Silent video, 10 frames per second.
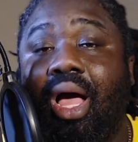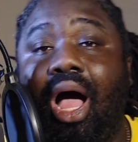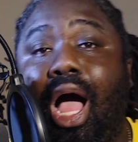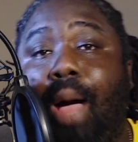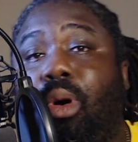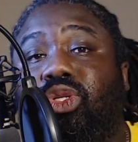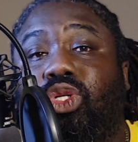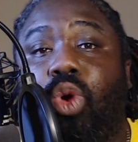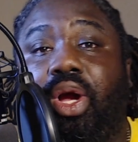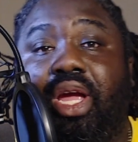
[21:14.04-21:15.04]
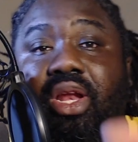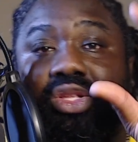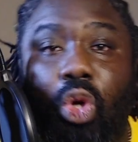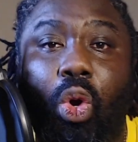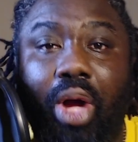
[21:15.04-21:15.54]
I'm also working in
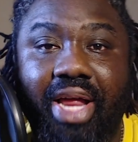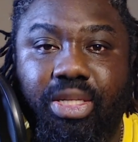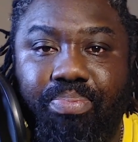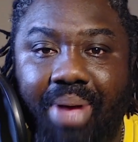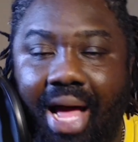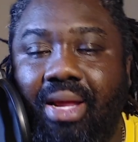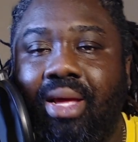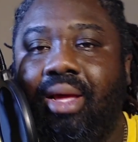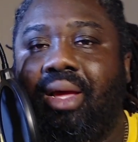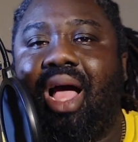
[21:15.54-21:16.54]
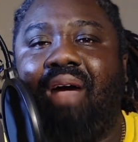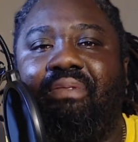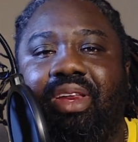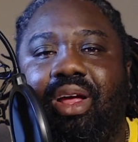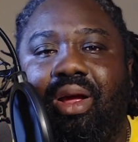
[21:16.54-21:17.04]
Soka in Japan,
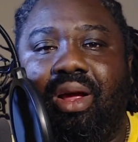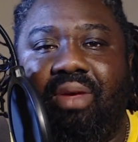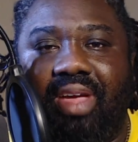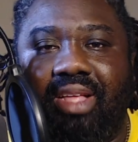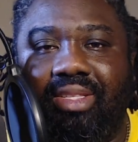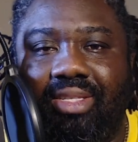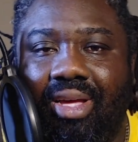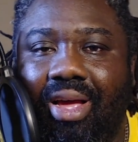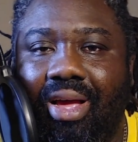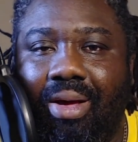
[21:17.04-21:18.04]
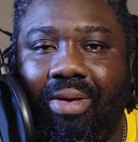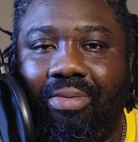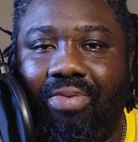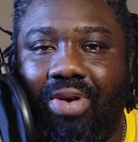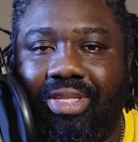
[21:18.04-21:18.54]
having their event.
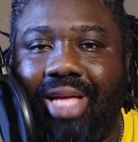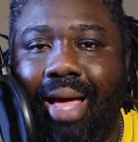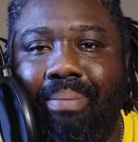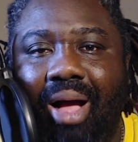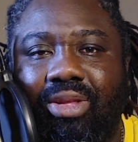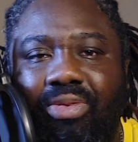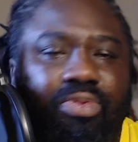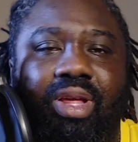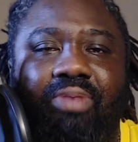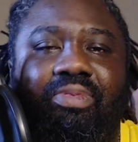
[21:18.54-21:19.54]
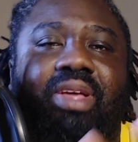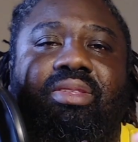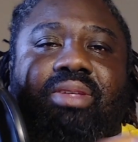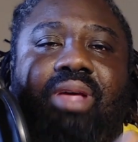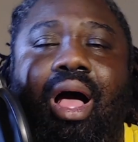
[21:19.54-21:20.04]
First time back to full
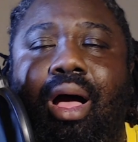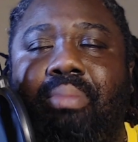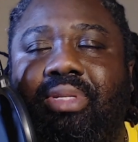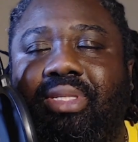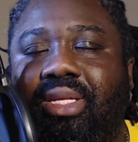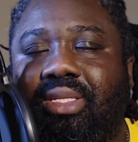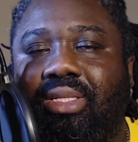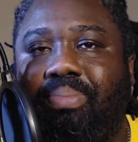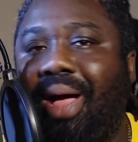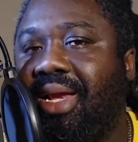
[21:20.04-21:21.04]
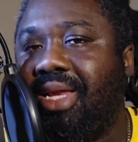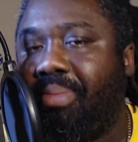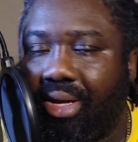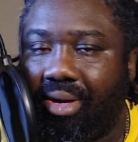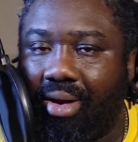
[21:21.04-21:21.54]
event since the
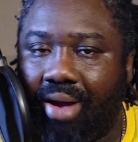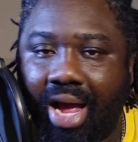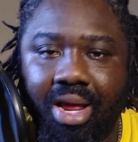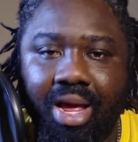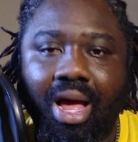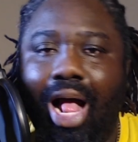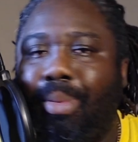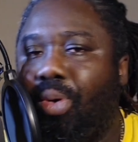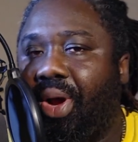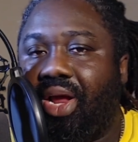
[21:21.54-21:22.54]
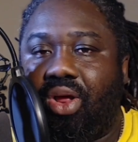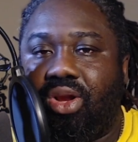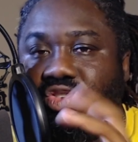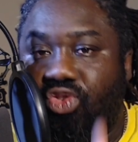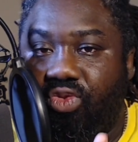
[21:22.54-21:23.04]
pandemic. All right. I'll be working on
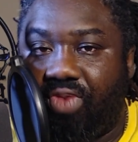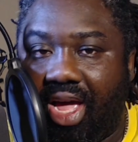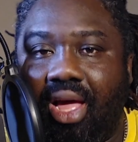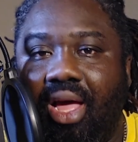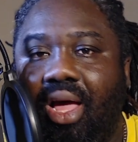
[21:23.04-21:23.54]
the Juve.